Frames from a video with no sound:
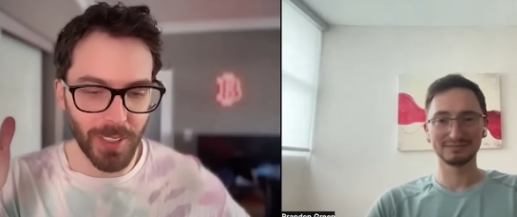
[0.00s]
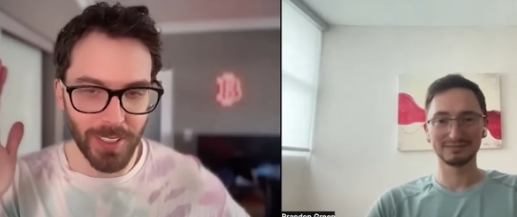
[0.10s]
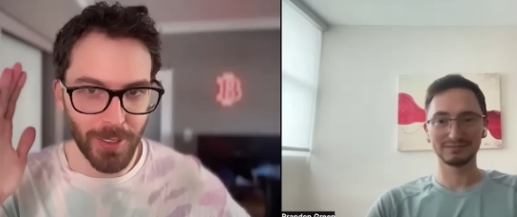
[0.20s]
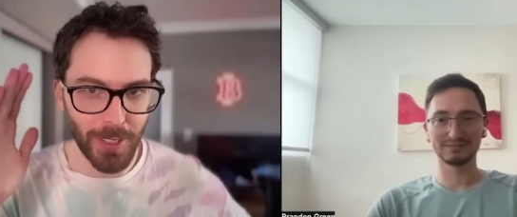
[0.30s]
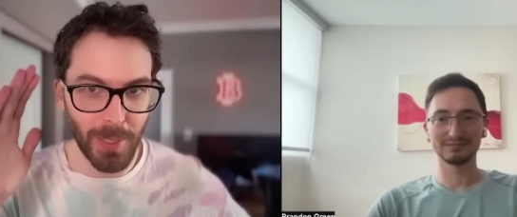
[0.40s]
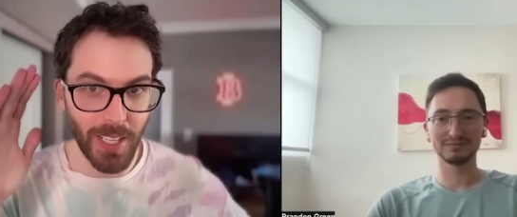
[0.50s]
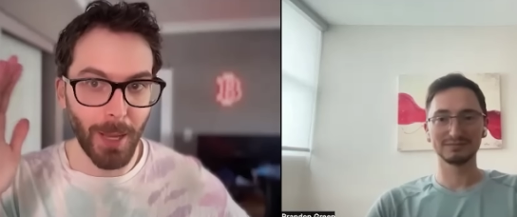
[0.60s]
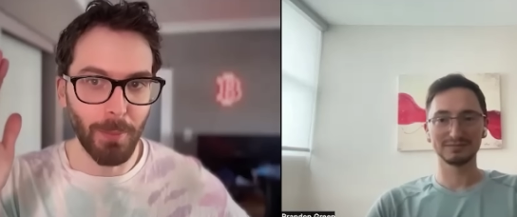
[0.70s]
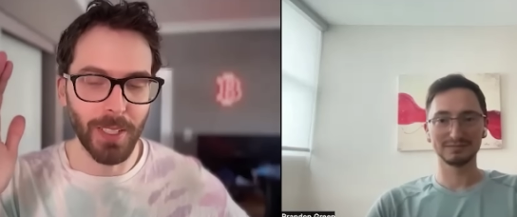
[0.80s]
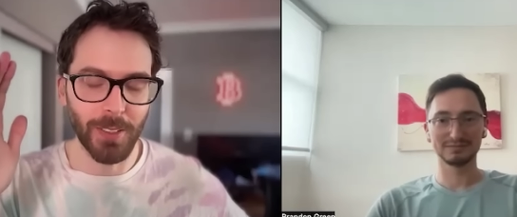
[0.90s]
Speaker 1: it's going to be
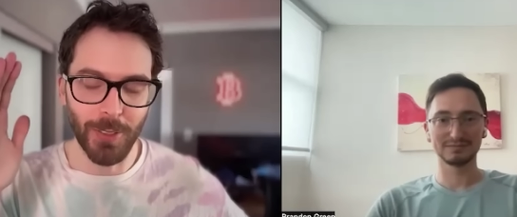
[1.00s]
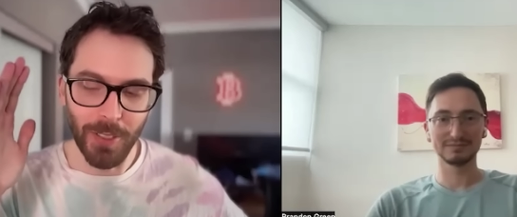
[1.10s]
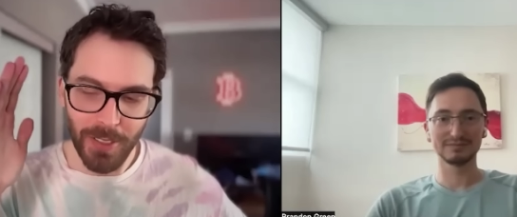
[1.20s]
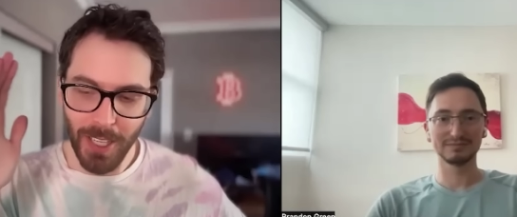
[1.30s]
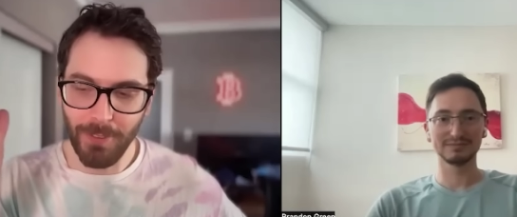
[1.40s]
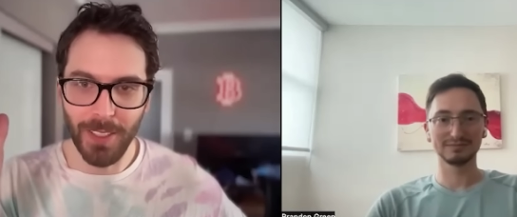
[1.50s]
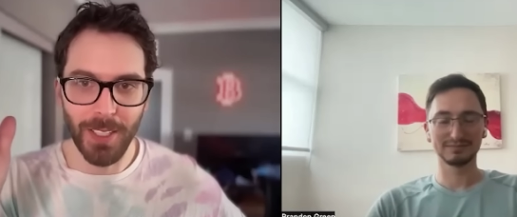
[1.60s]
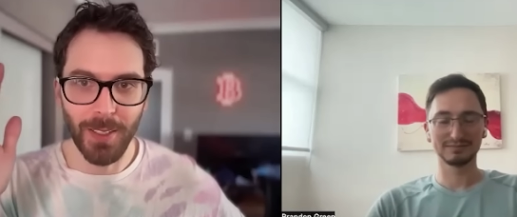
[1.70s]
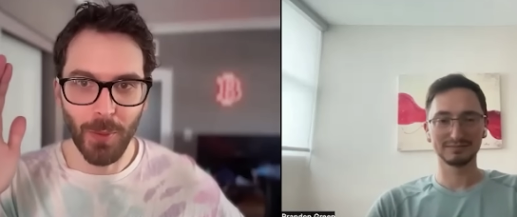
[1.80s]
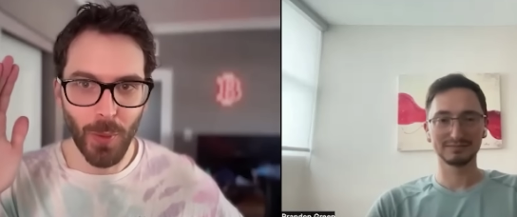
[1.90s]
epic. So you
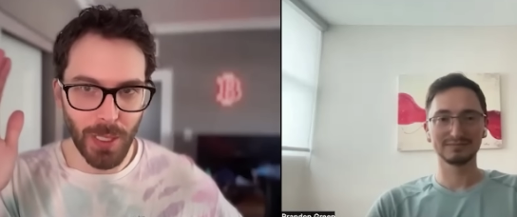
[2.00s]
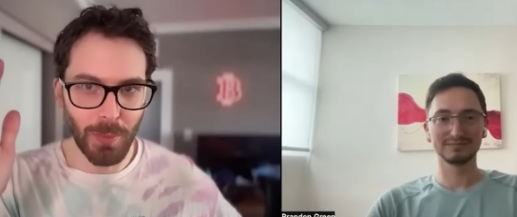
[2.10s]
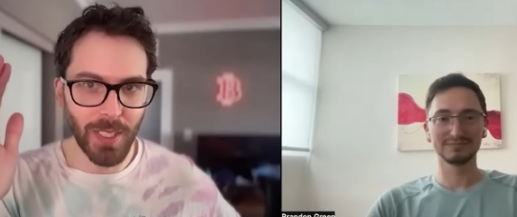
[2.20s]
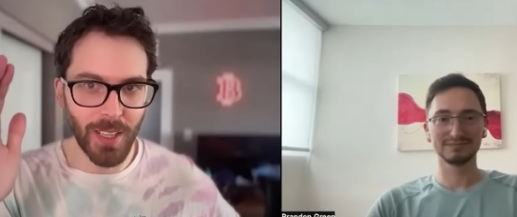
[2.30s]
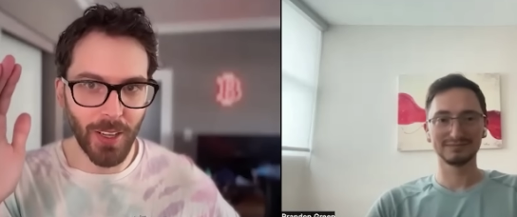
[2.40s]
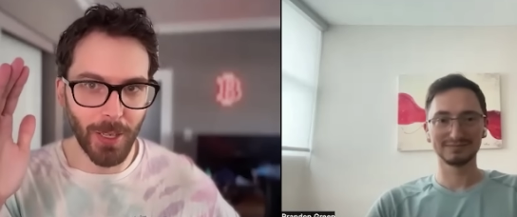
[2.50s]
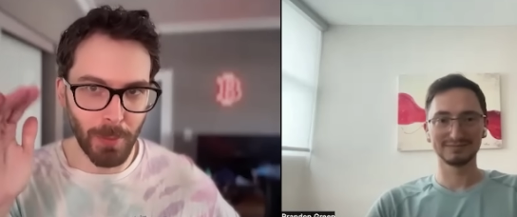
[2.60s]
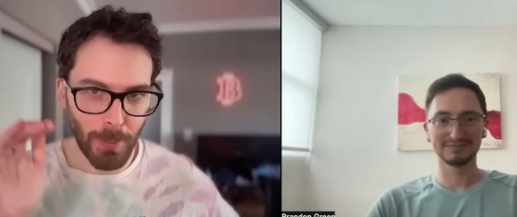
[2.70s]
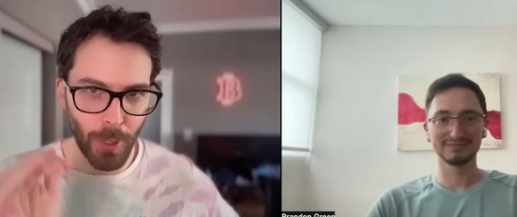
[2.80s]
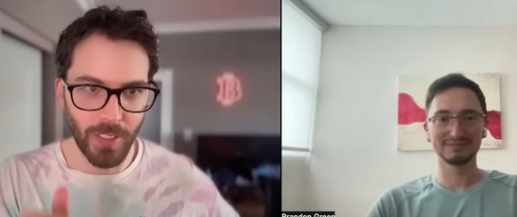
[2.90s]
definitely want to be there and
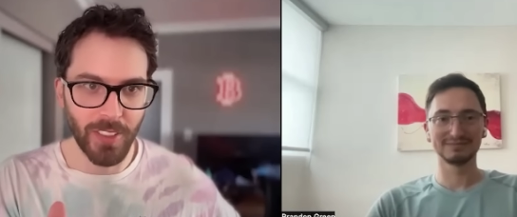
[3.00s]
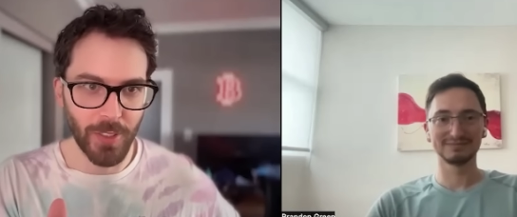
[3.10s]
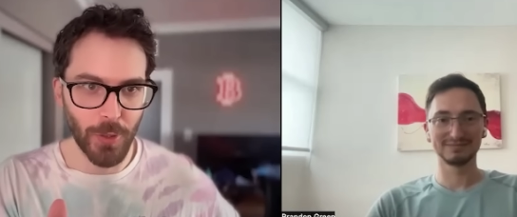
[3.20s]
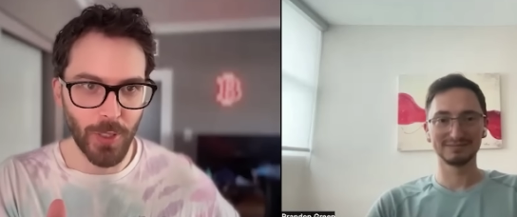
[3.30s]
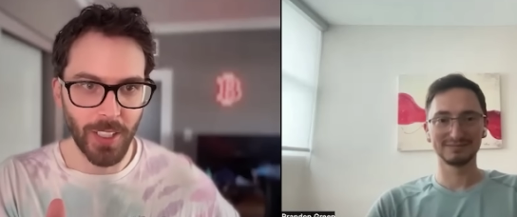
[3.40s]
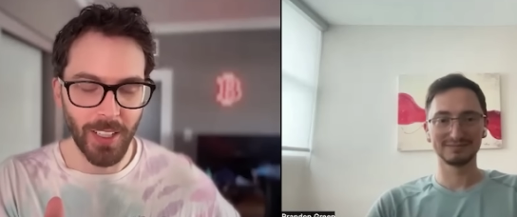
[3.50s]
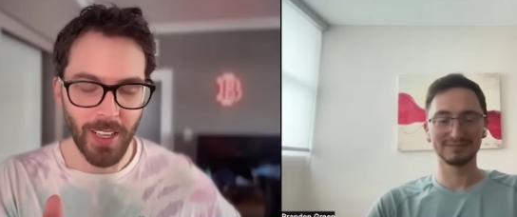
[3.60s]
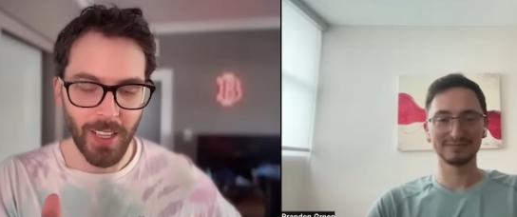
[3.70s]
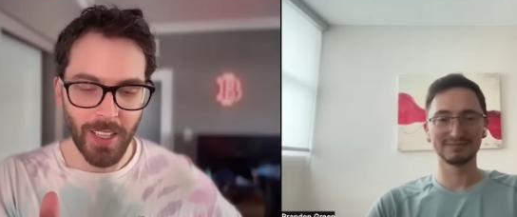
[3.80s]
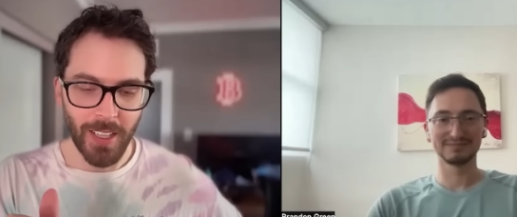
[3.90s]
be part of history.
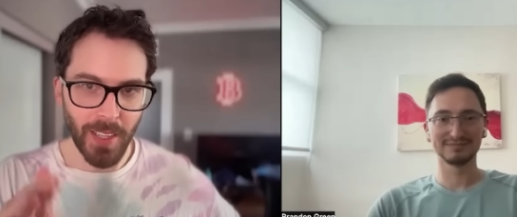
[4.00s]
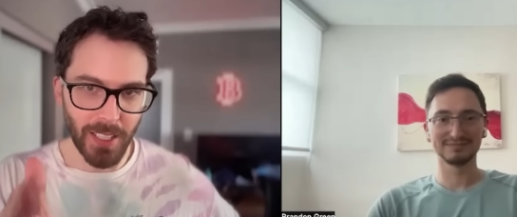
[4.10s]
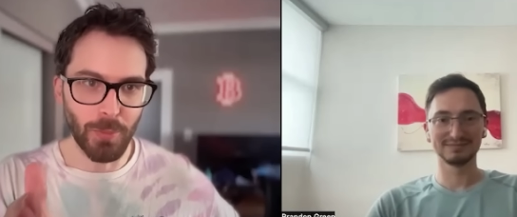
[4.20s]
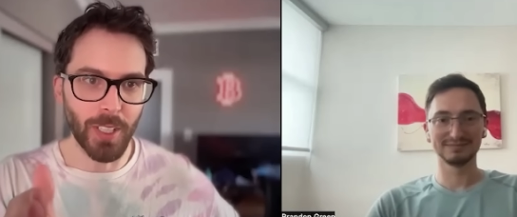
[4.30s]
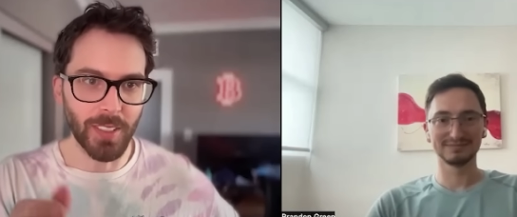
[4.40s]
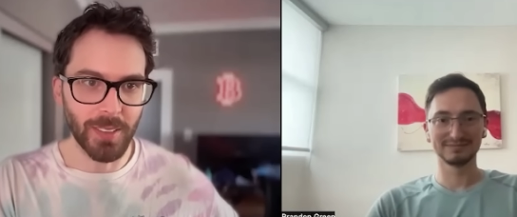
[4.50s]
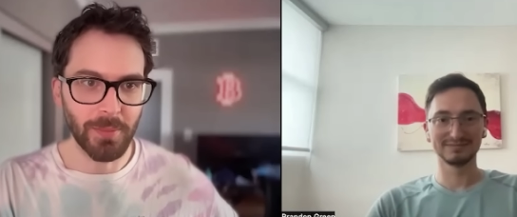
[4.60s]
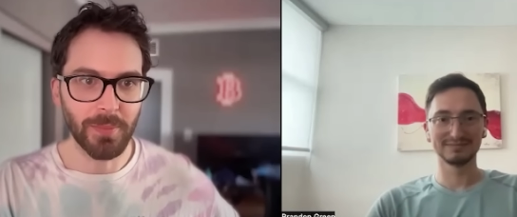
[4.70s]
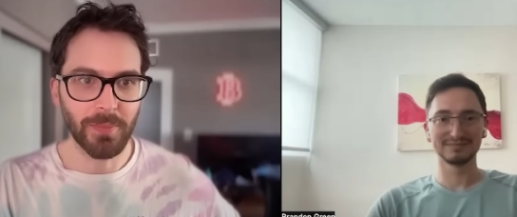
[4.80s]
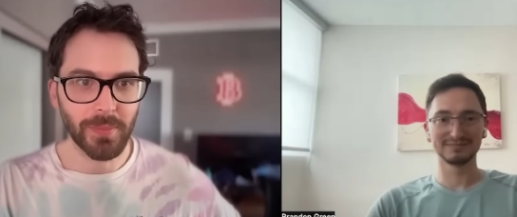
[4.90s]
Thanks, Brandon.
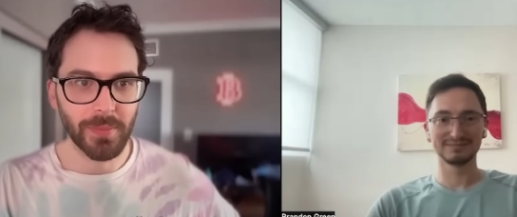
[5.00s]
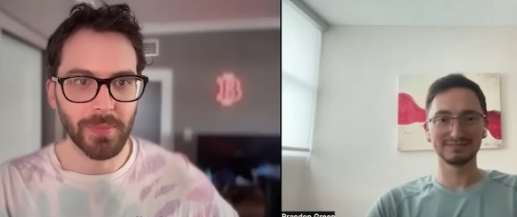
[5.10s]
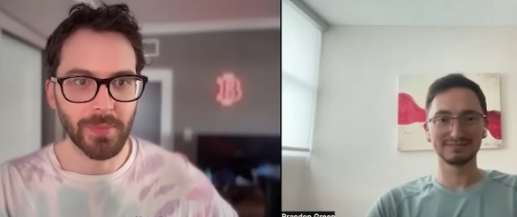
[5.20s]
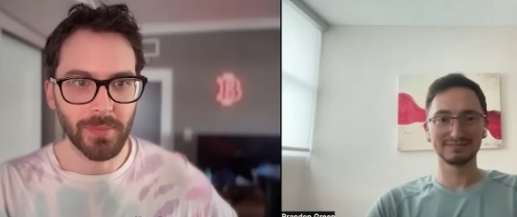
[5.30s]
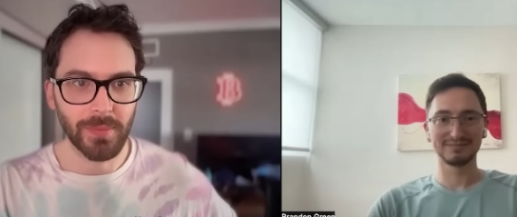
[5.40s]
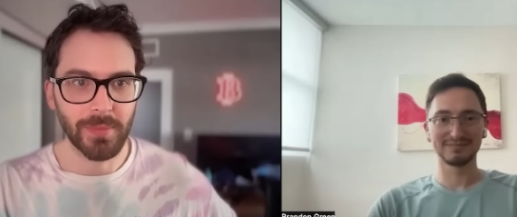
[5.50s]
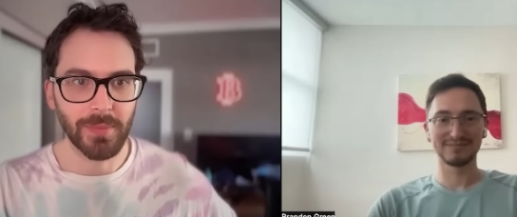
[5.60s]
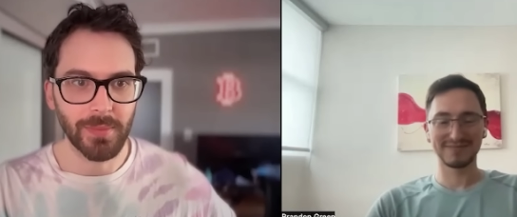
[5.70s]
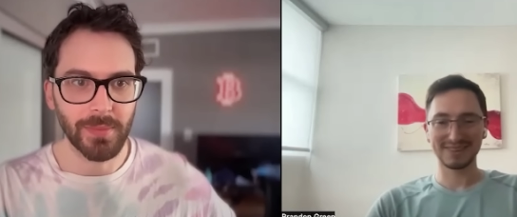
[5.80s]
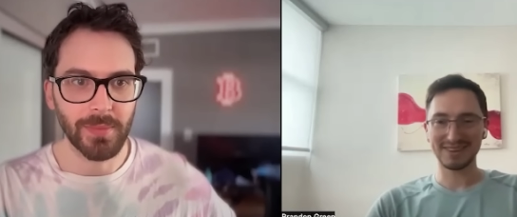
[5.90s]

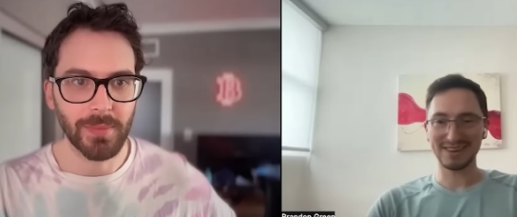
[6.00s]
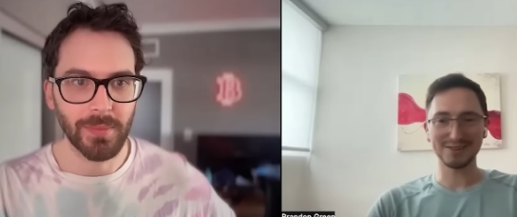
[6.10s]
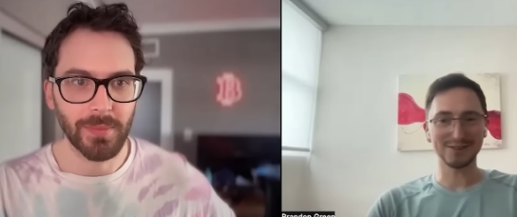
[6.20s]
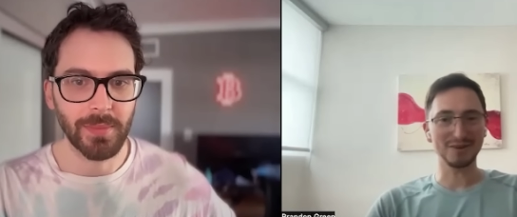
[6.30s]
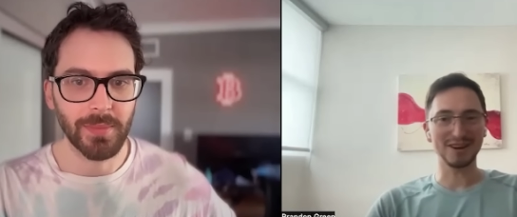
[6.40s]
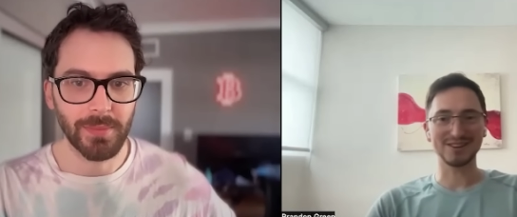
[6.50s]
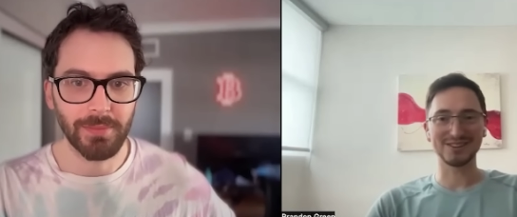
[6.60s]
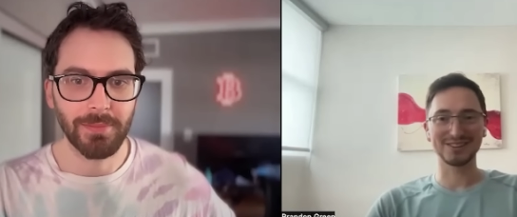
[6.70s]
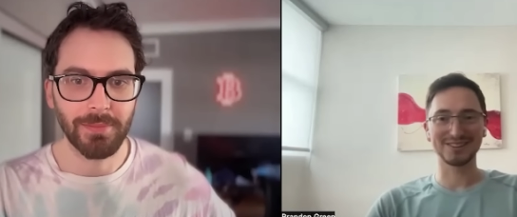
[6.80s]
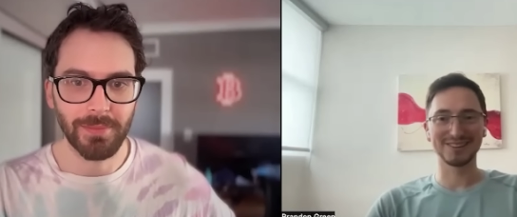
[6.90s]
Speaker 2: Thank you so much.
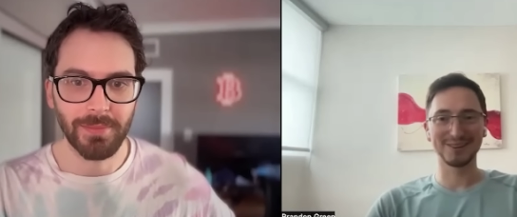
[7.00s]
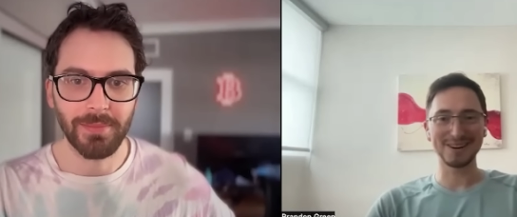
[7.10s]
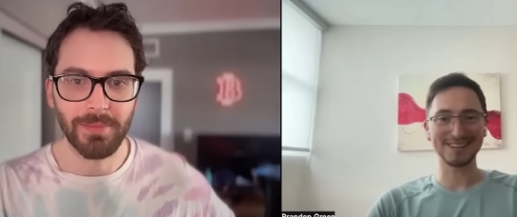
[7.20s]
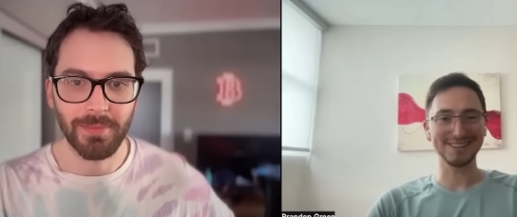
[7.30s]
Great to see